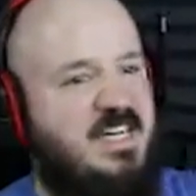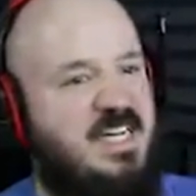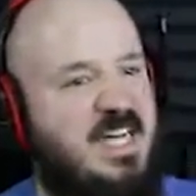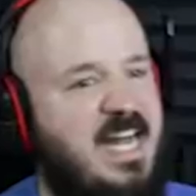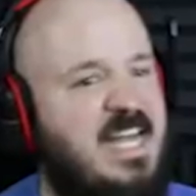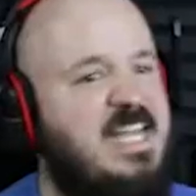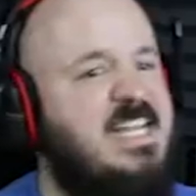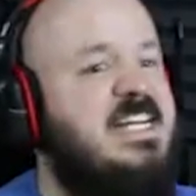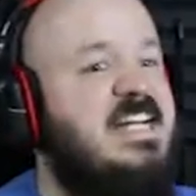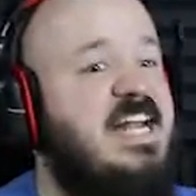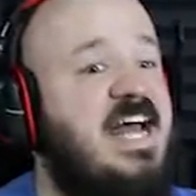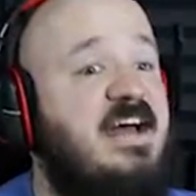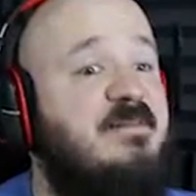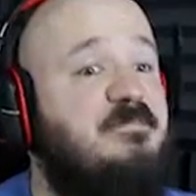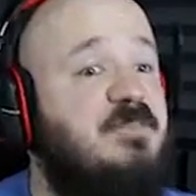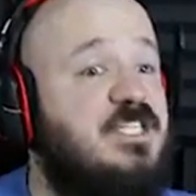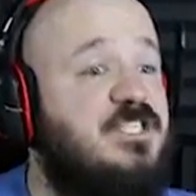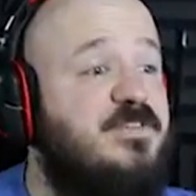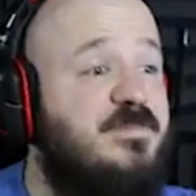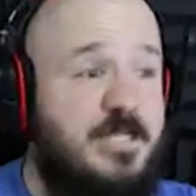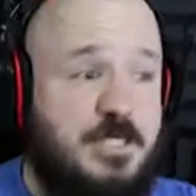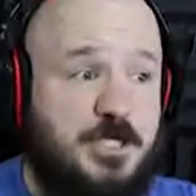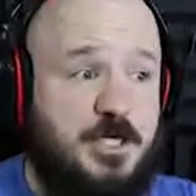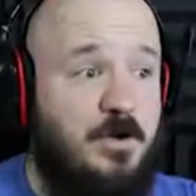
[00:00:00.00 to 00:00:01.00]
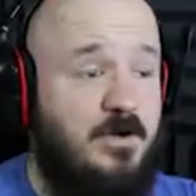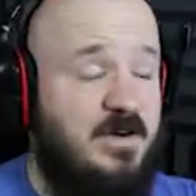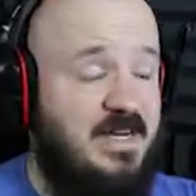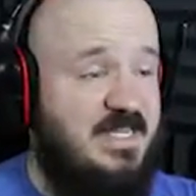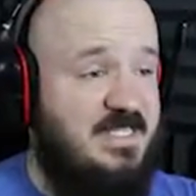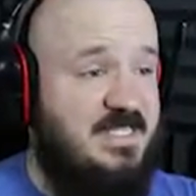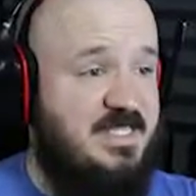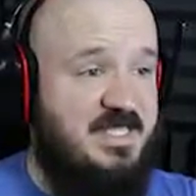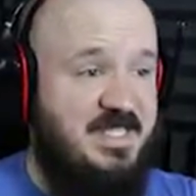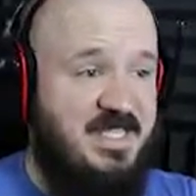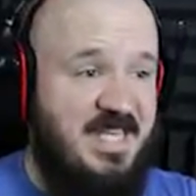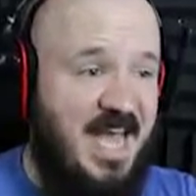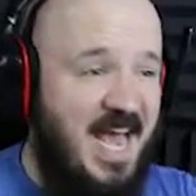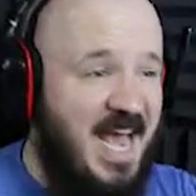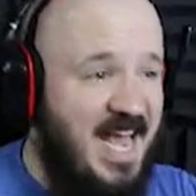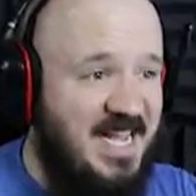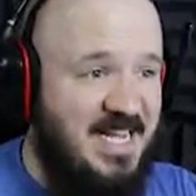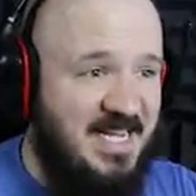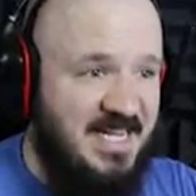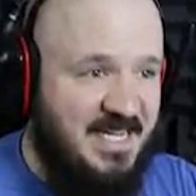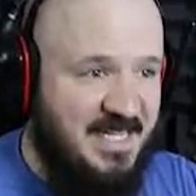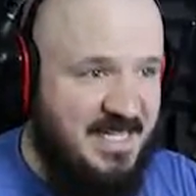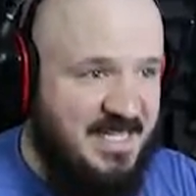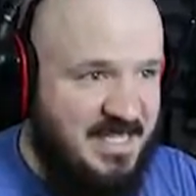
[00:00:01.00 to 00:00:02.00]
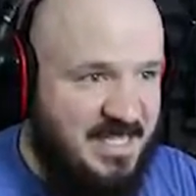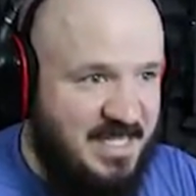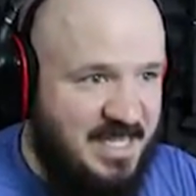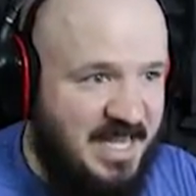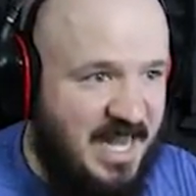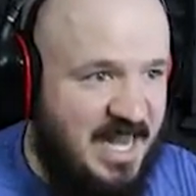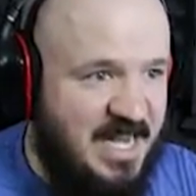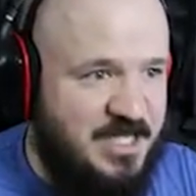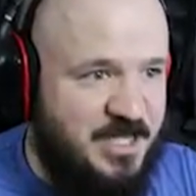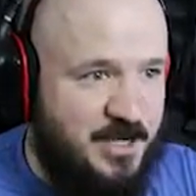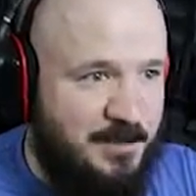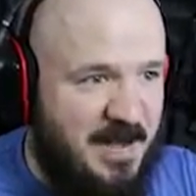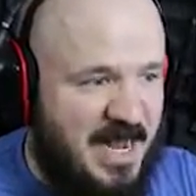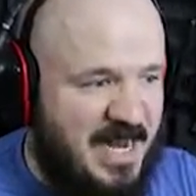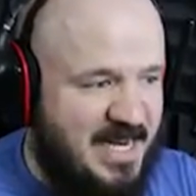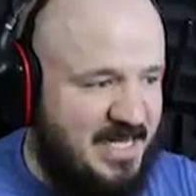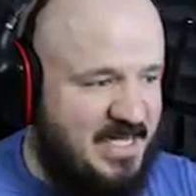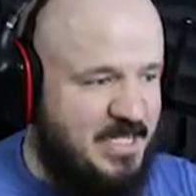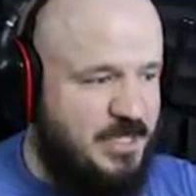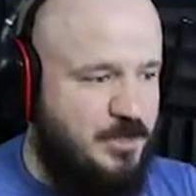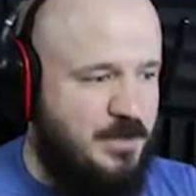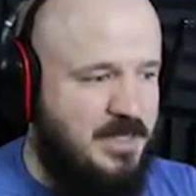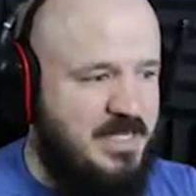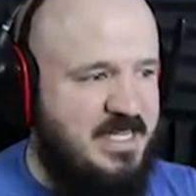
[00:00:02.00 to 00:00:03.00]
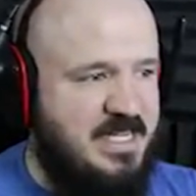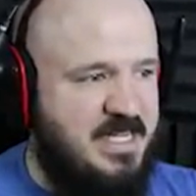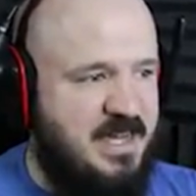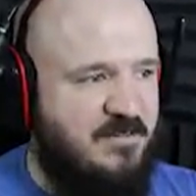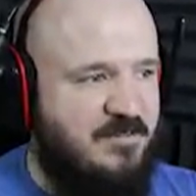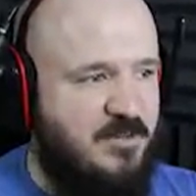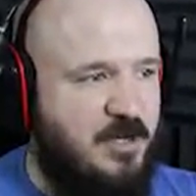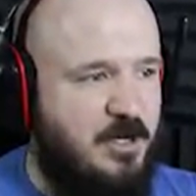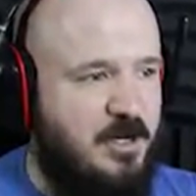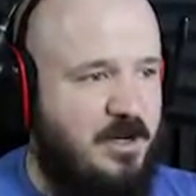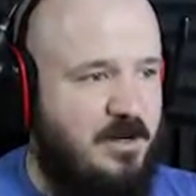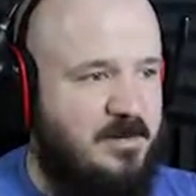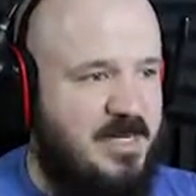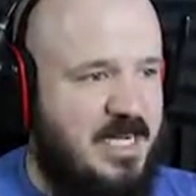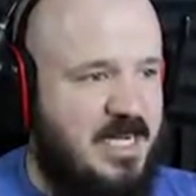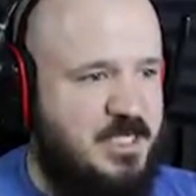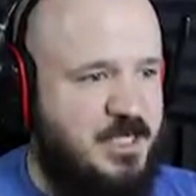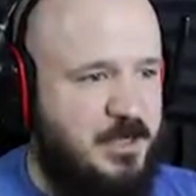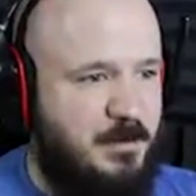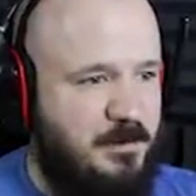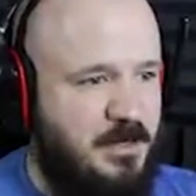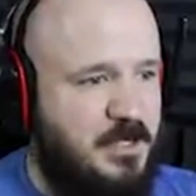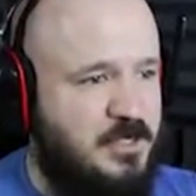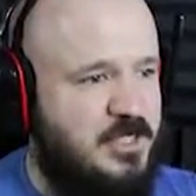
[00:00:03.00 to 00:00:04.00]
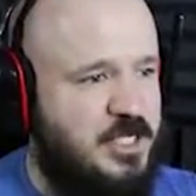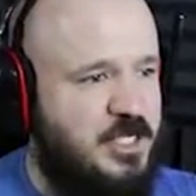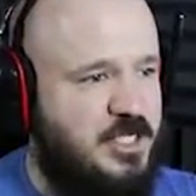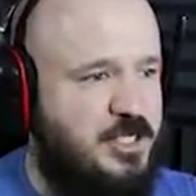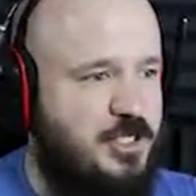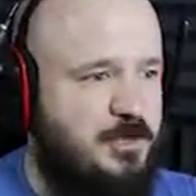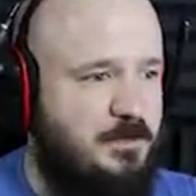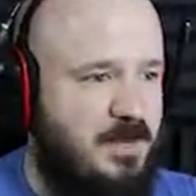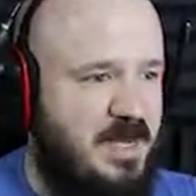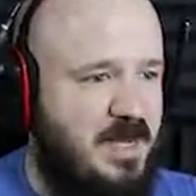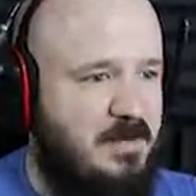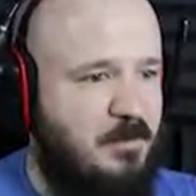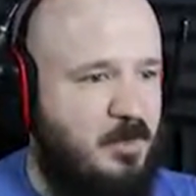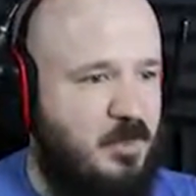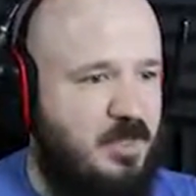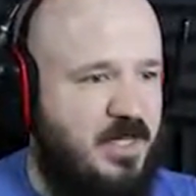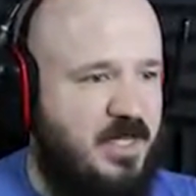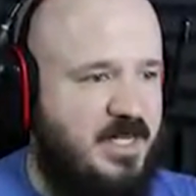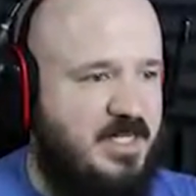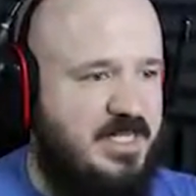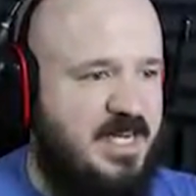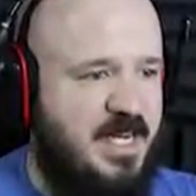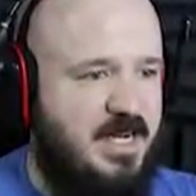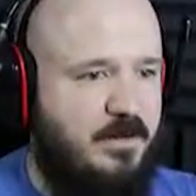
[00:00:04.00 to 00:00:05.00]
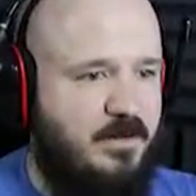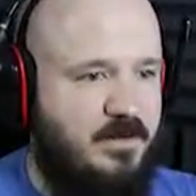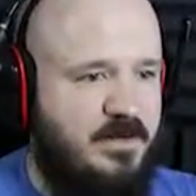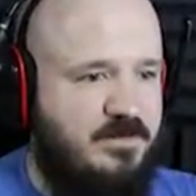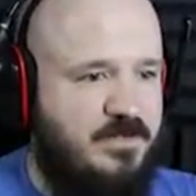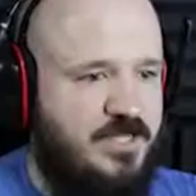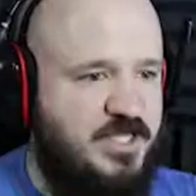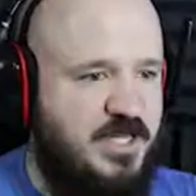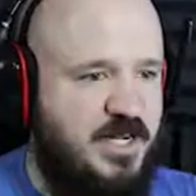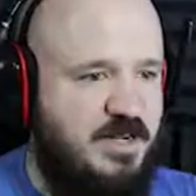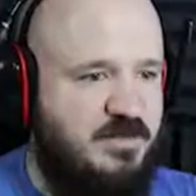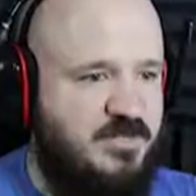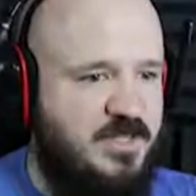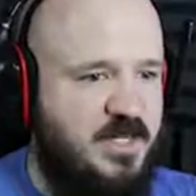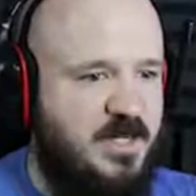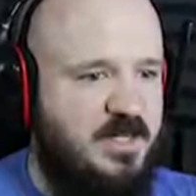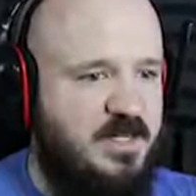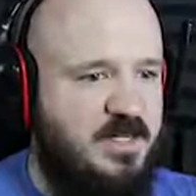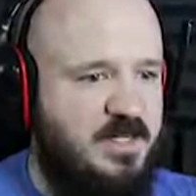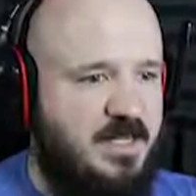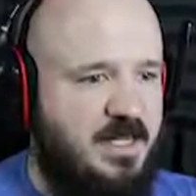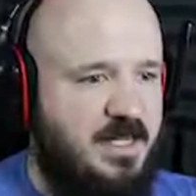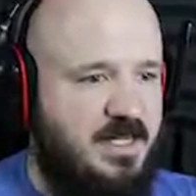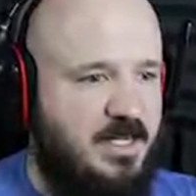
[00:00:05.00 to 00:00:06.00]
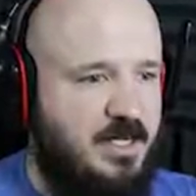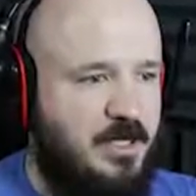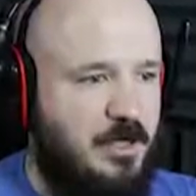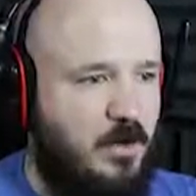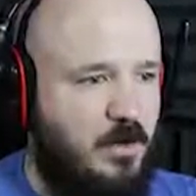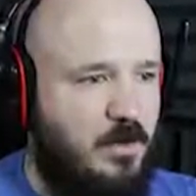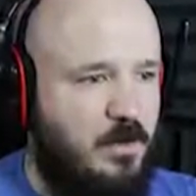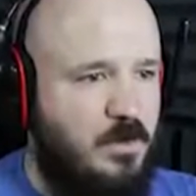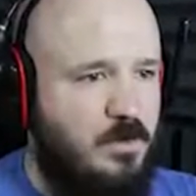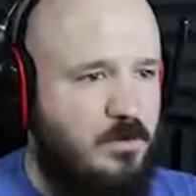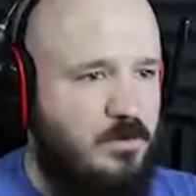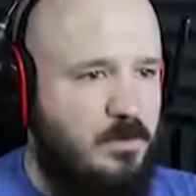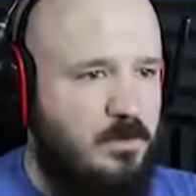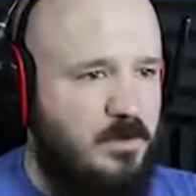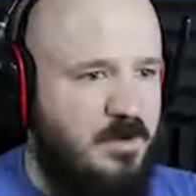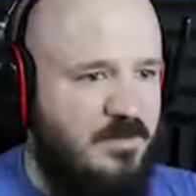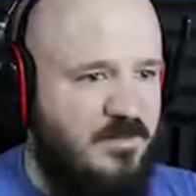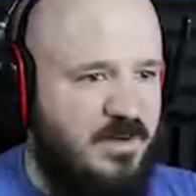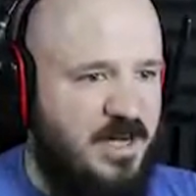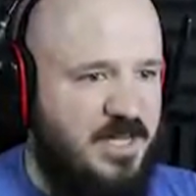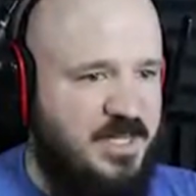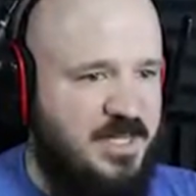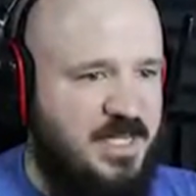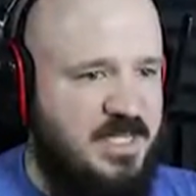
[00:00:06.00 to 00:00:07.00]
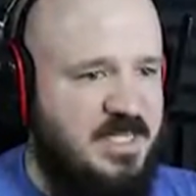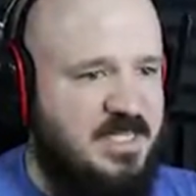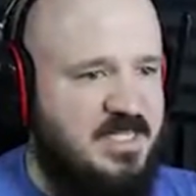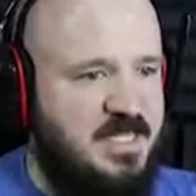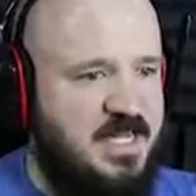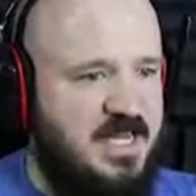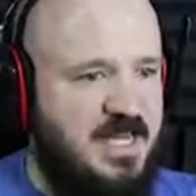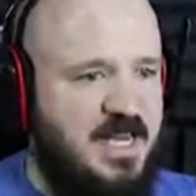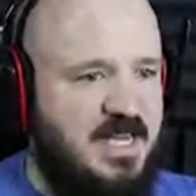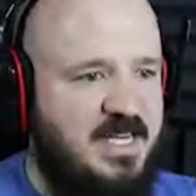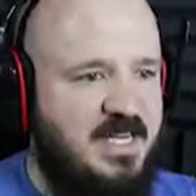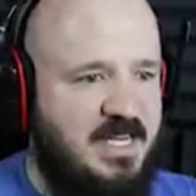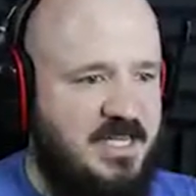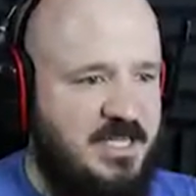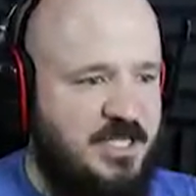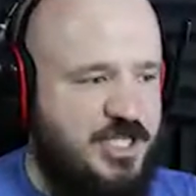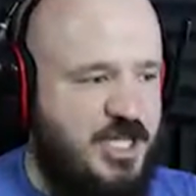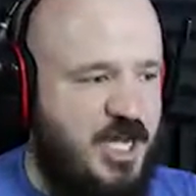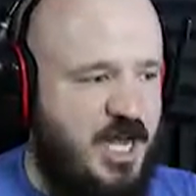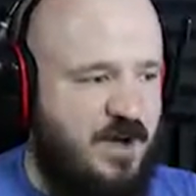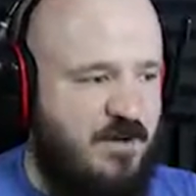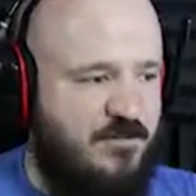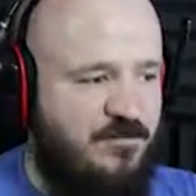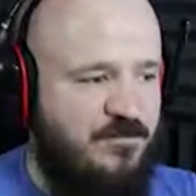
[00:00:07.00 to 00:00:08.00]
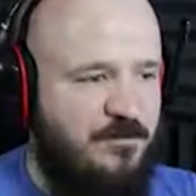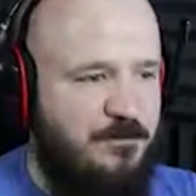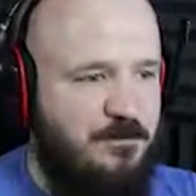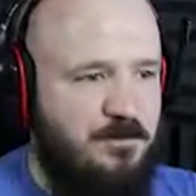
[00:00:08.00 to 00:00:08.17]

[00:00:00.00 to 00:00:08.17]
I didn't have much of a choice, okay? You guys are making this really difficult on me. I suppose I should buy more, like, decorative stuff. Like, you know, remove all these and get a shelf.